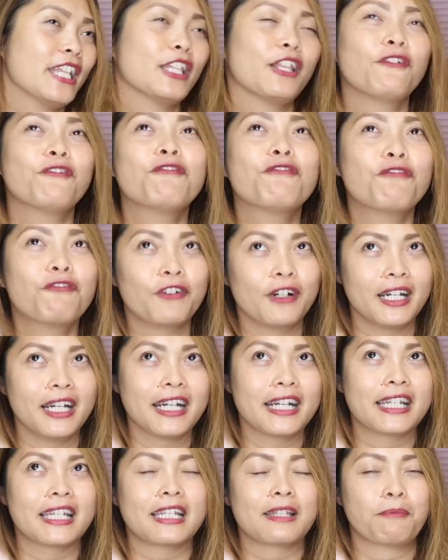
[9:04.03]
the
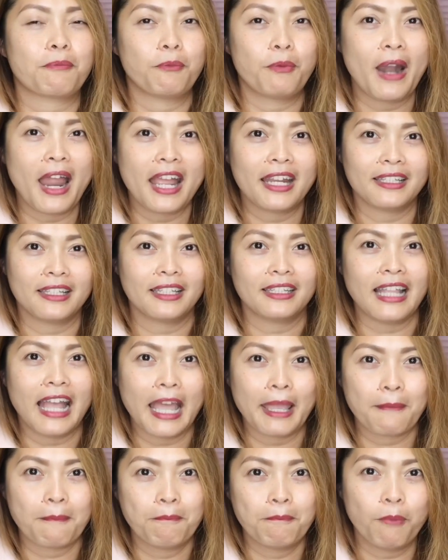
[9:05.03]
first brand that
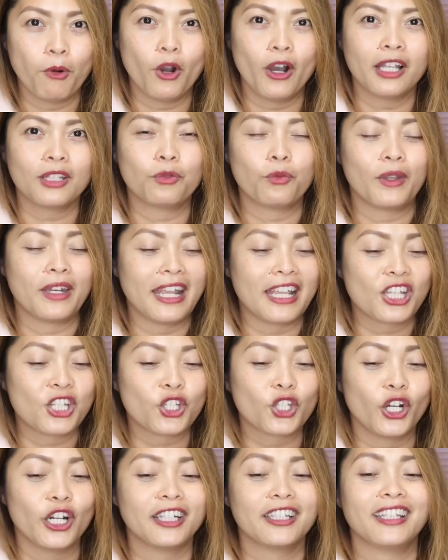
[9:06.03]
I bought when I
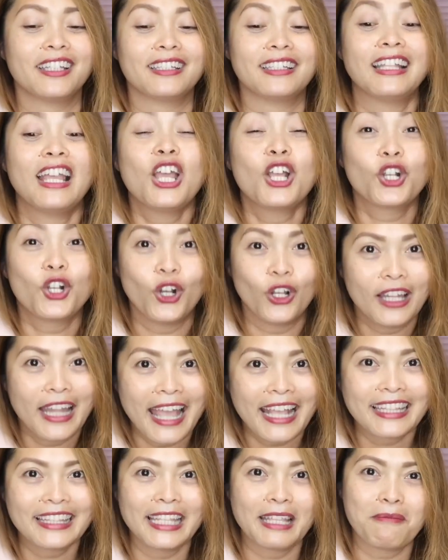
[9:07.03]
started
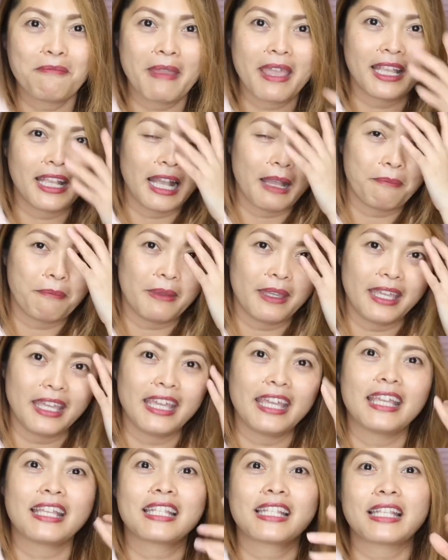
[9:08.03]
collecting makeup
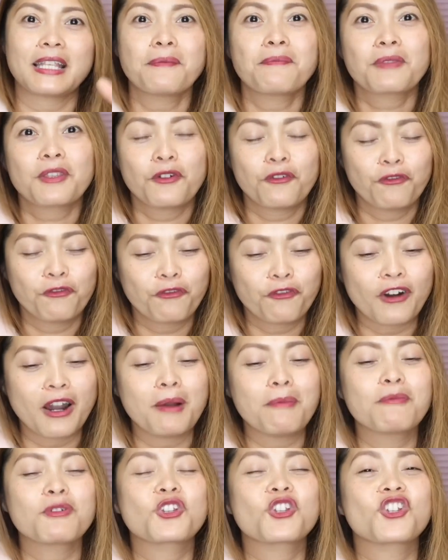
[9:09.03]
is
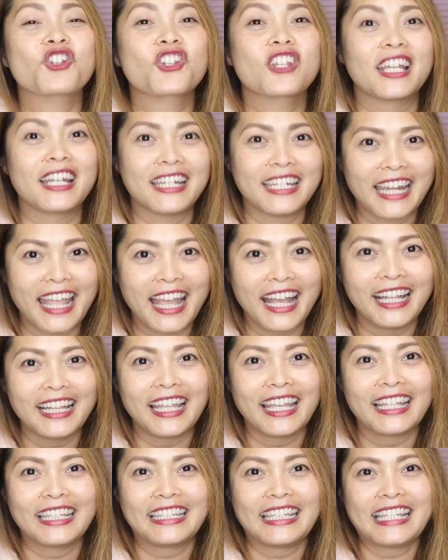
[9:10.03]
from Chanel,
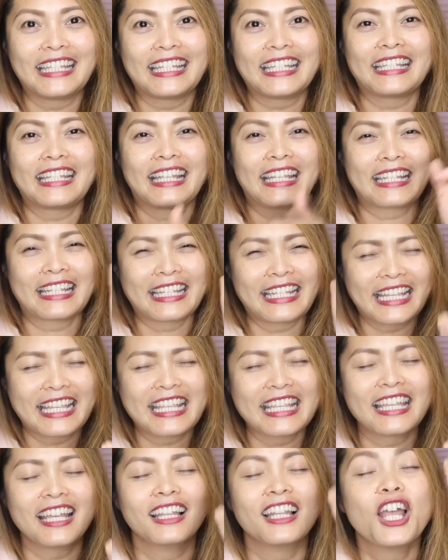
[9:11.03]
and this is a
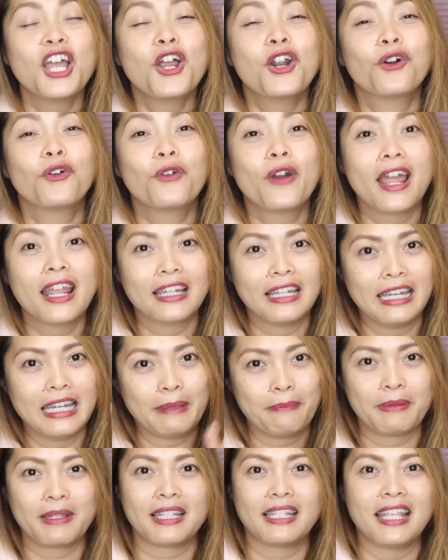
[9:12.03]
single red
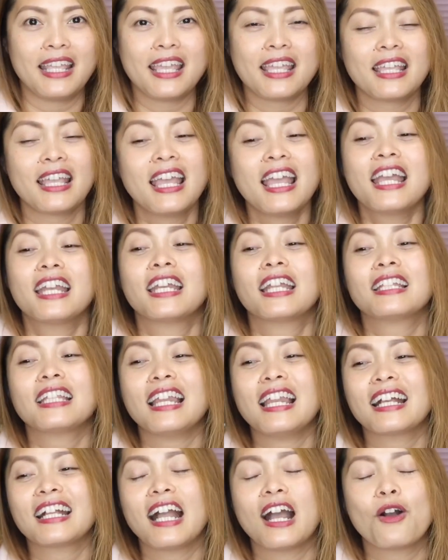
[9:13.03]
lipstick na
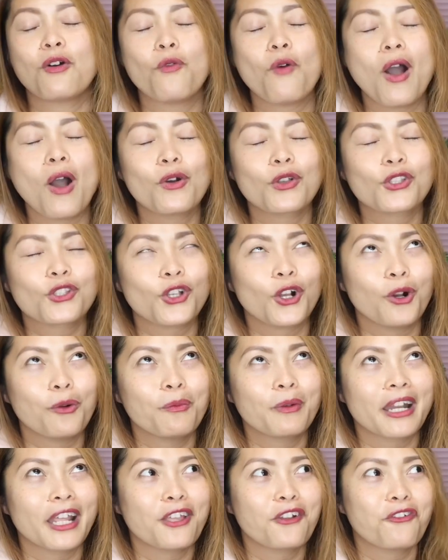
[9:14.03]
talagang wow,
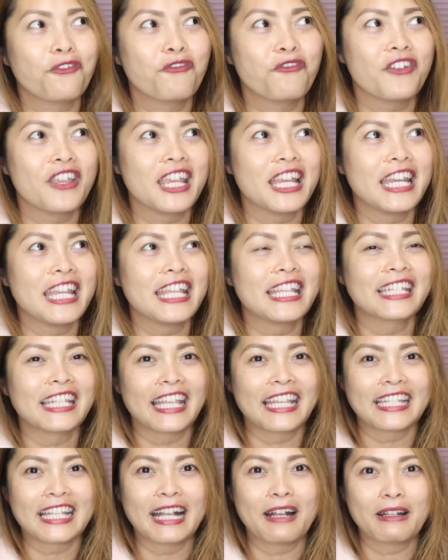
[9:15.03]
sobrang feeling
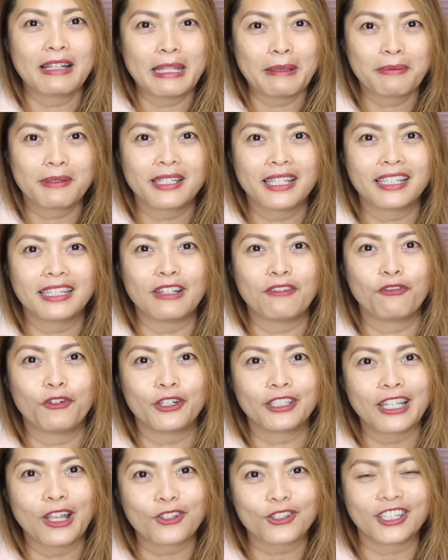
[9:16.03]
sa isang lipstick na
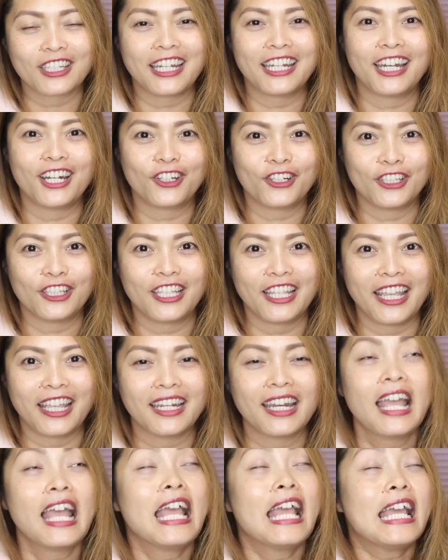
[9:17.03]
4,900
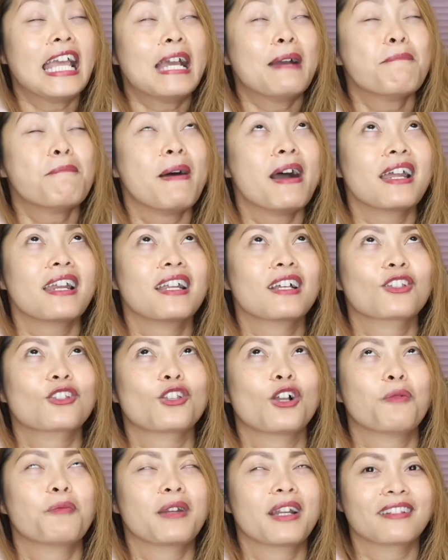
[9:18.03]
yen, parang
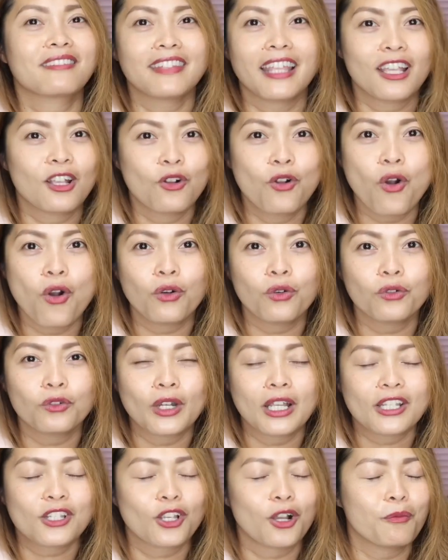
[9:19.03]
sobrang tinggo ko
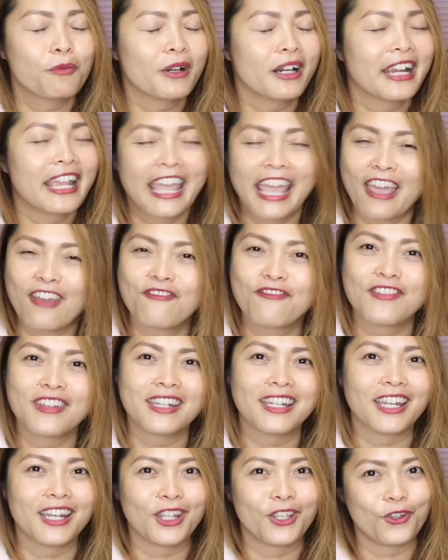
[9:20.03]
na, sobrang
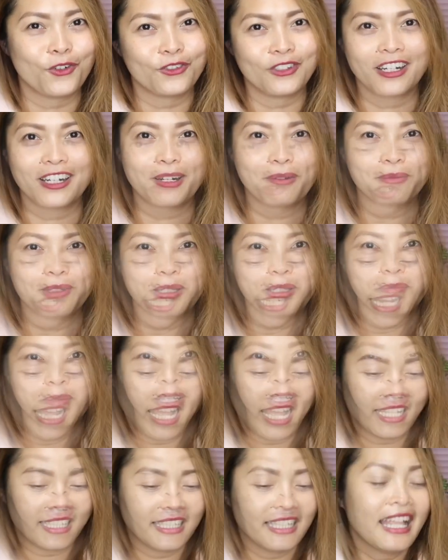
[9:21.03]
heaven na yung naramdaman
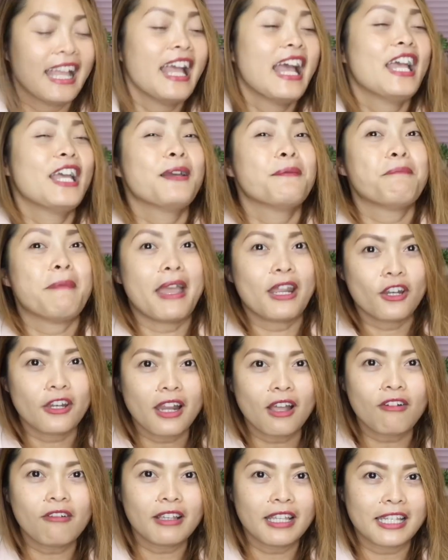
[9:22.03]
ko. Meron
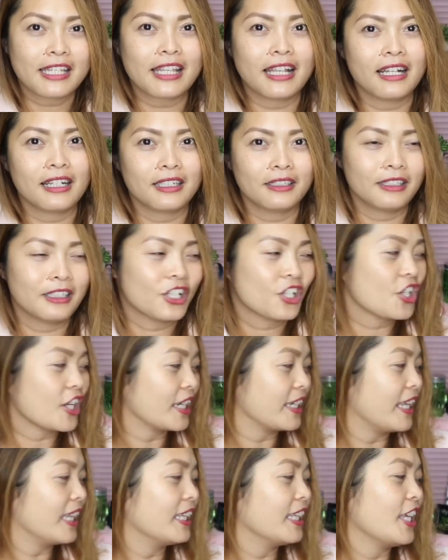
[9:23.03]
akong isang
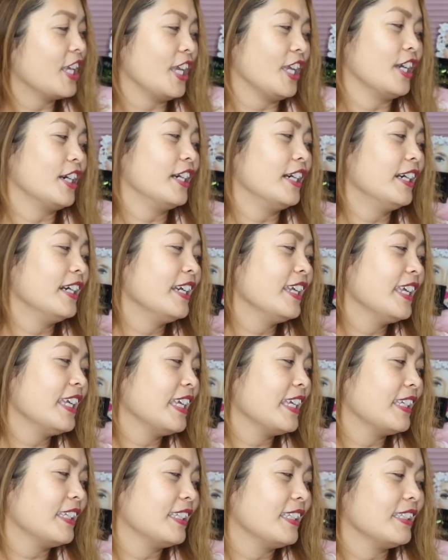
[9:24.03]
Chanel here,
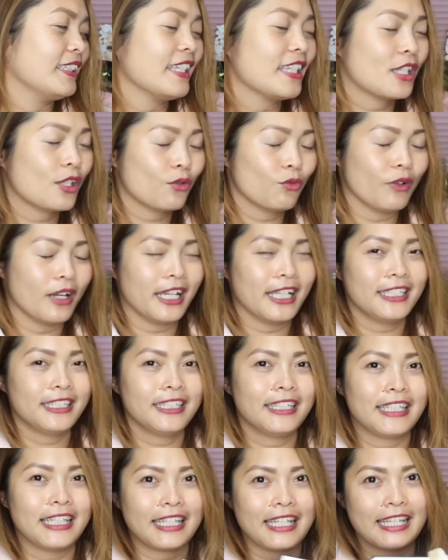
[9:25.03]
this
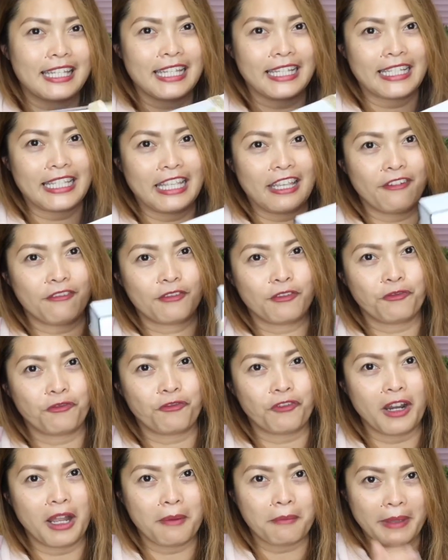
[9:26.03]
one. This is a gift
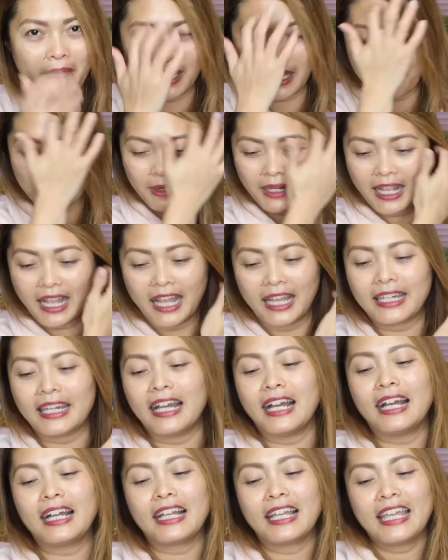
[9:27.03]
from
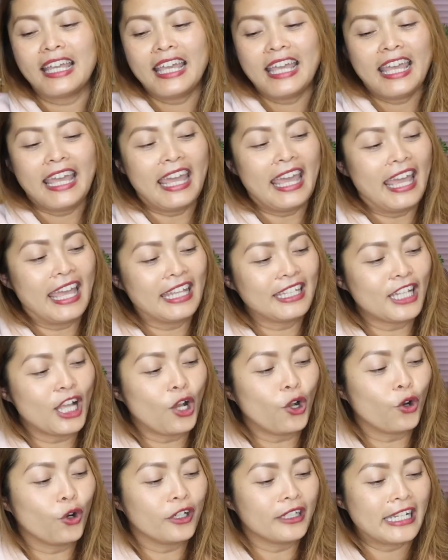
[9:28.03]
ikamag-anak, and
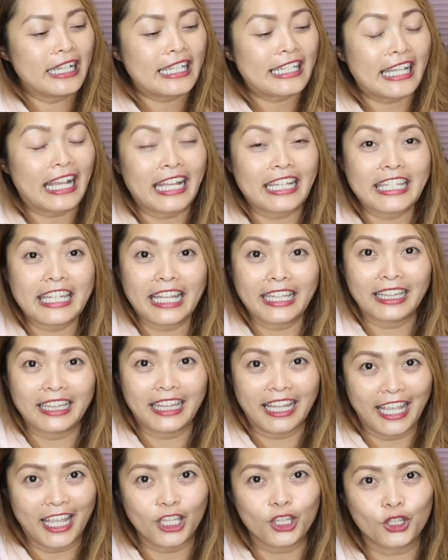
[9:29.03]
according sa
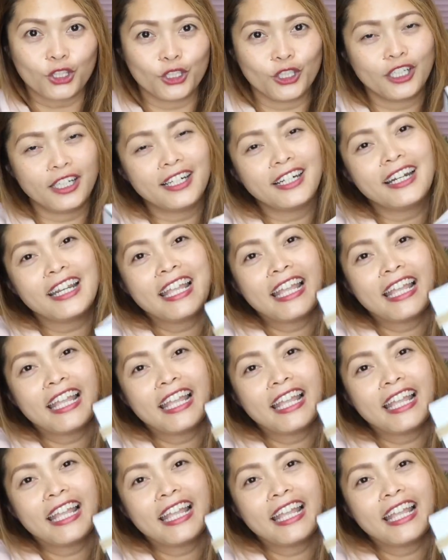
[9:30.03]
kanyang letter,